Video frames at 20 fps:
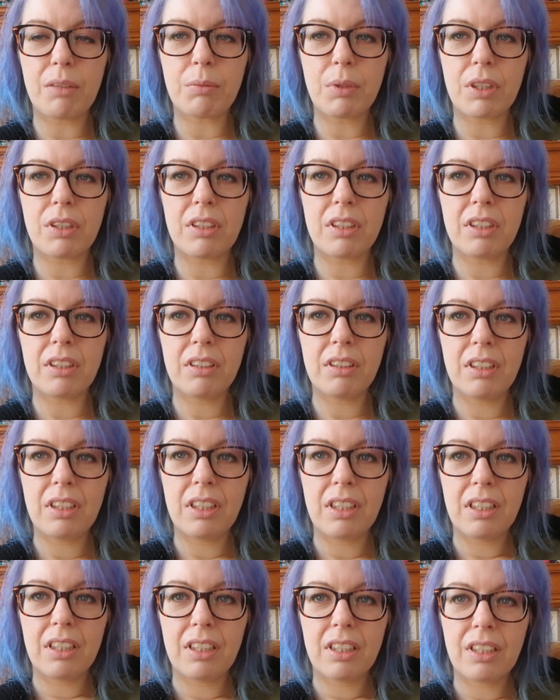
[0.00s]
I'm
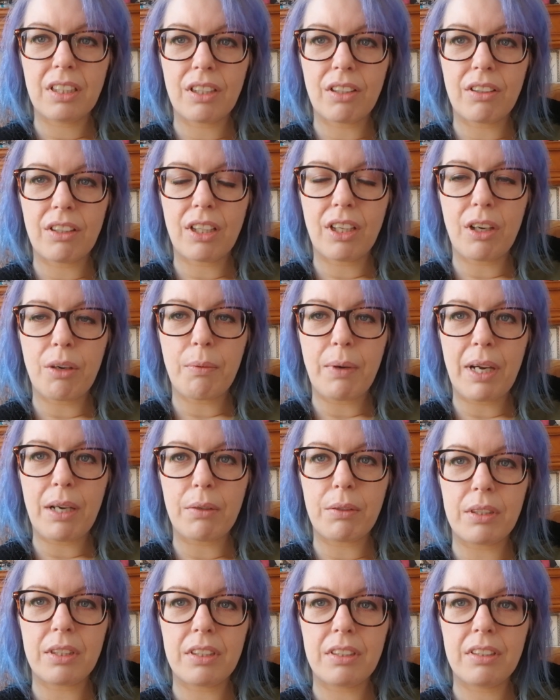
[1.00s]
going to go
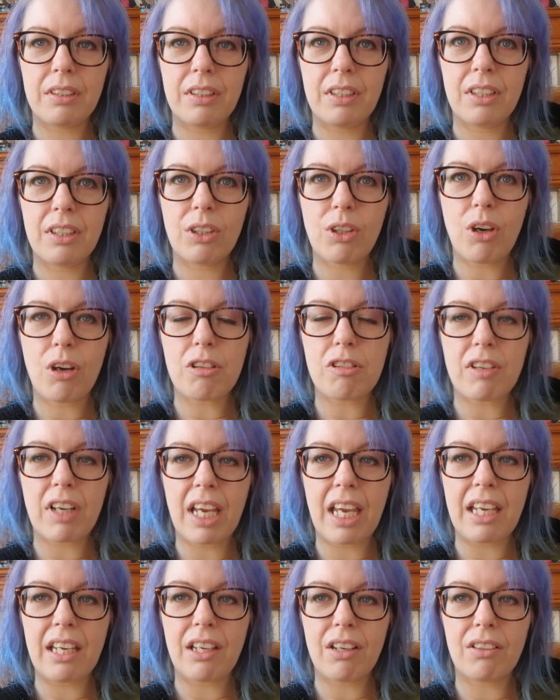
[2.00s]
out and
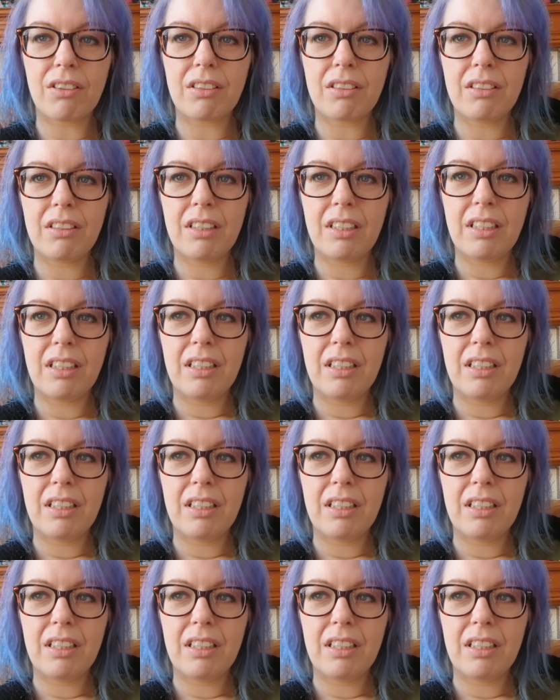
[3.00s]
congregate on